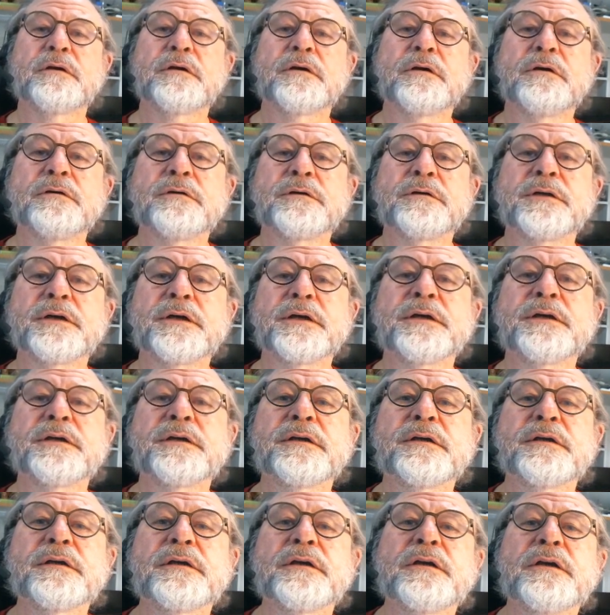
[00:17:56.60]
Okay.
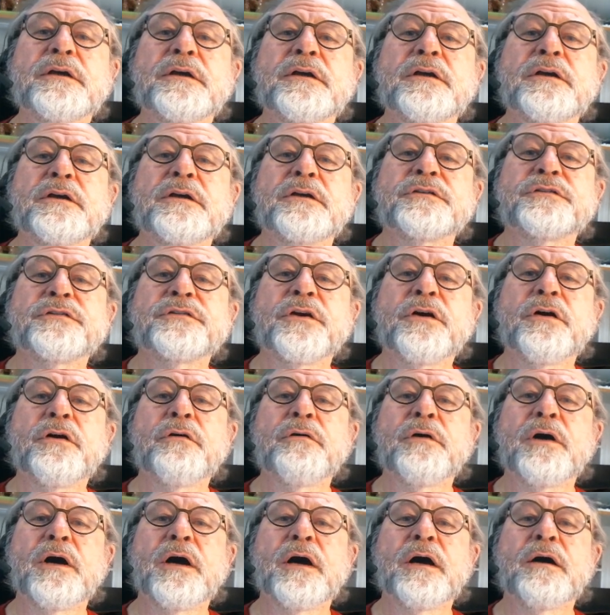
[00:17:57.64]

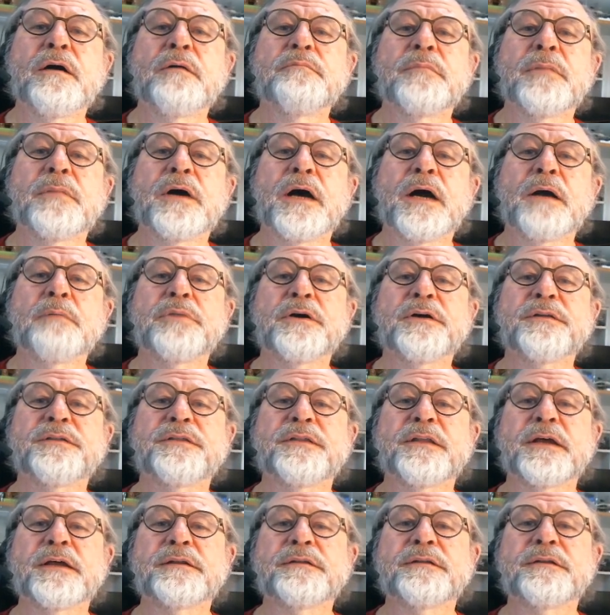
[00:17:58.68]
So I put
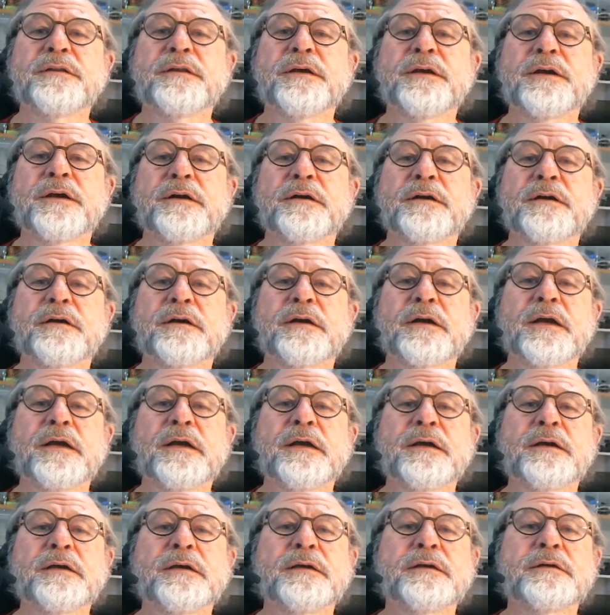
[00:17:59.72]
that there,
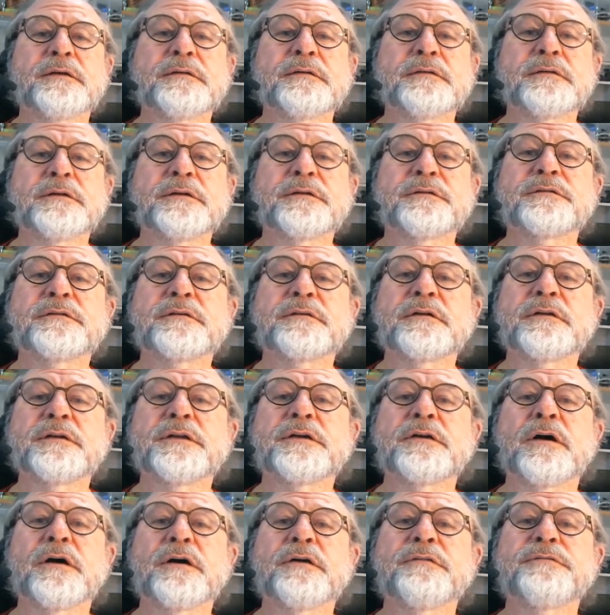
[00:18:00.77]
and let's
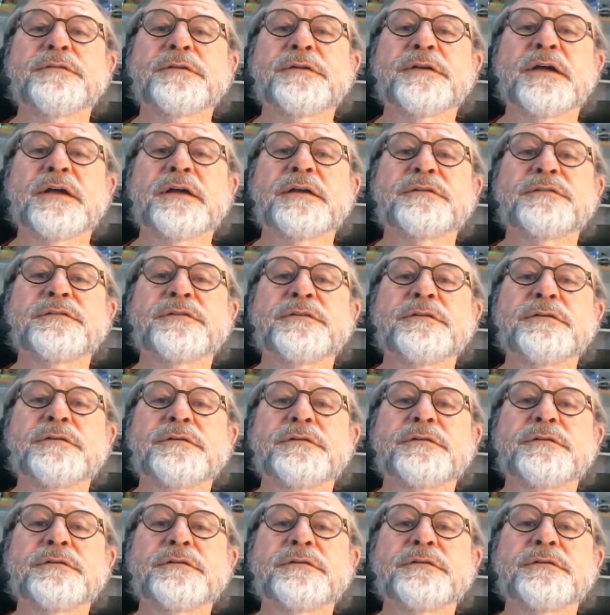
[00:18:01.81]
click off of that so you